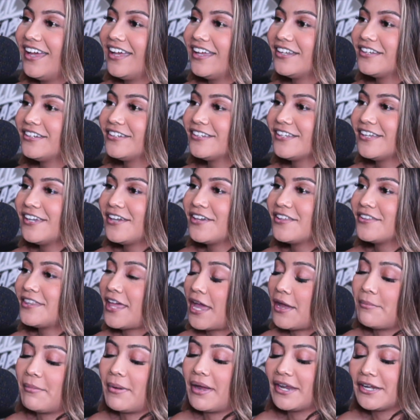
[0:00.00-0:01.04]
And
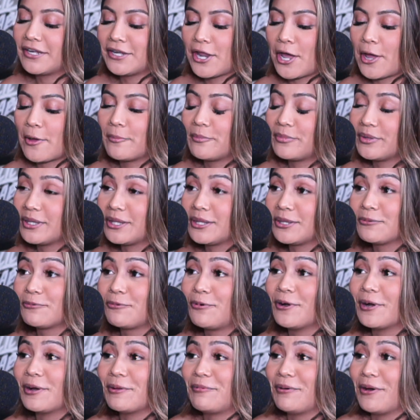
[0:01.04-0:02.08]
that might not be
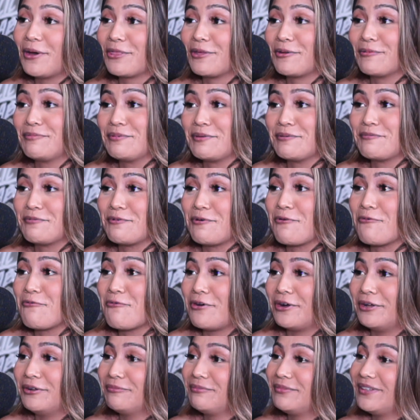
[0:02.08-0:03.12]
what other people
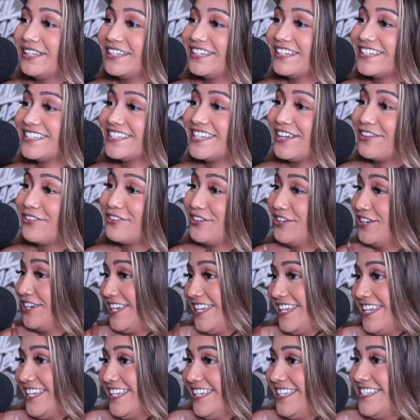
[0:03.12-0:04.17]
want me to tell their
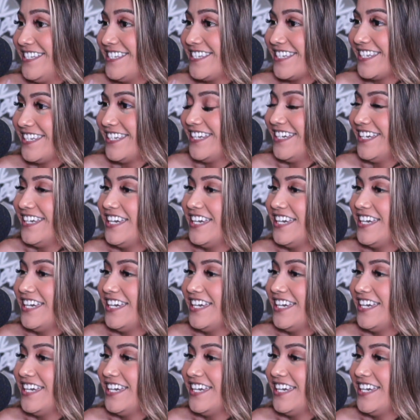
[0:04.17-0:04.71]
kids.